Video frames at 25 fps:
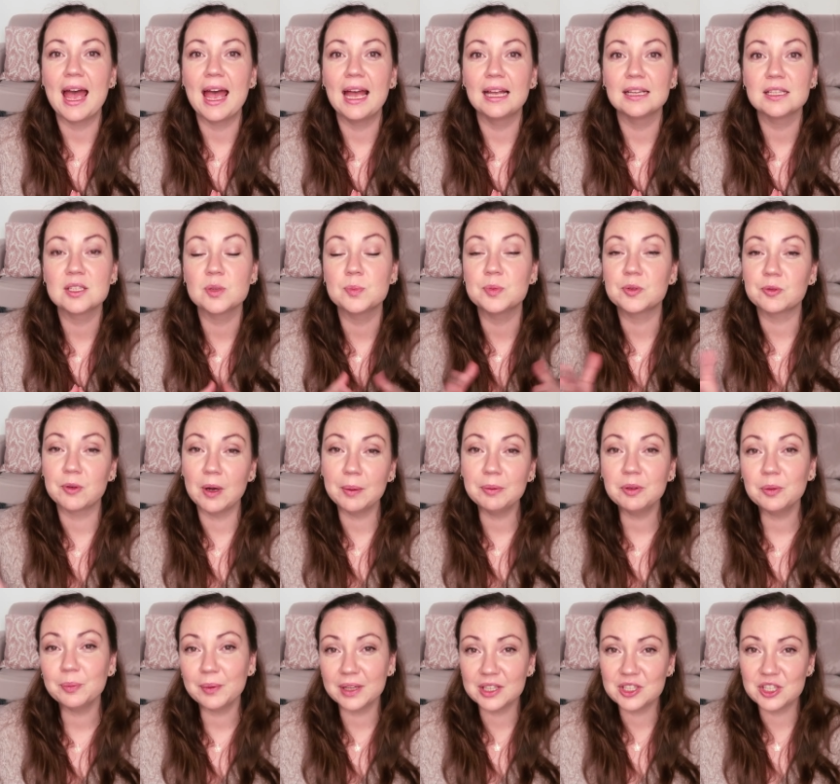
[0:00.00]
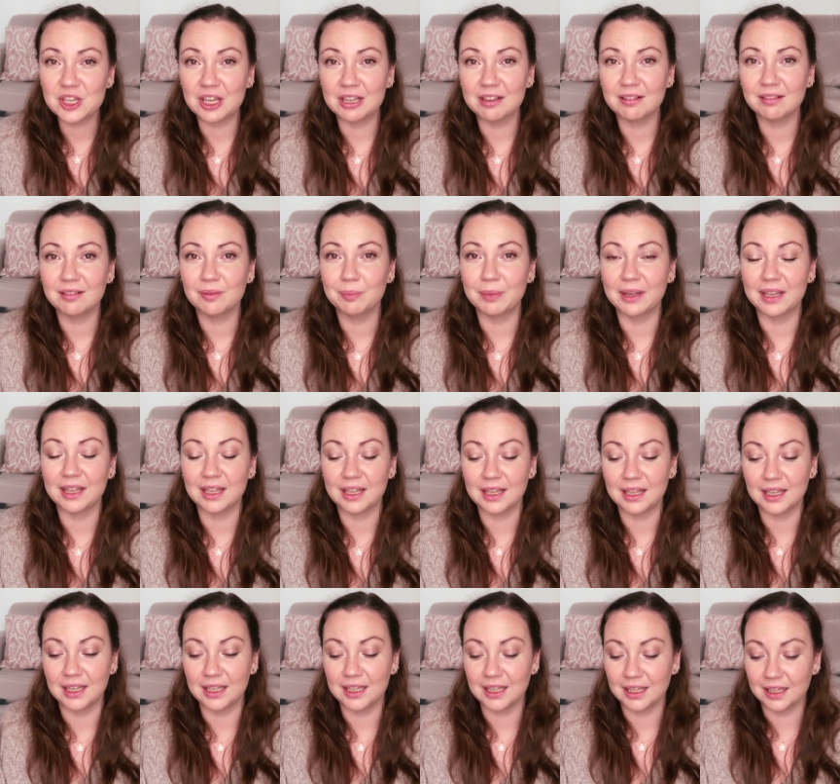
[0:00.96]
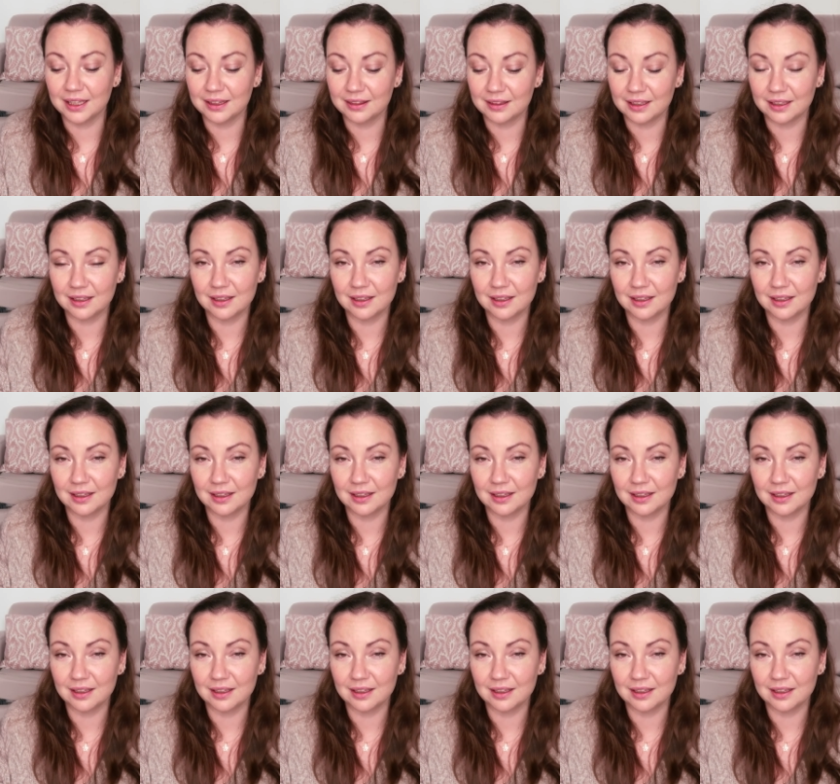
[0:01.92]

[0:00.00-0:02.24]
And subscribe to my channel by hitting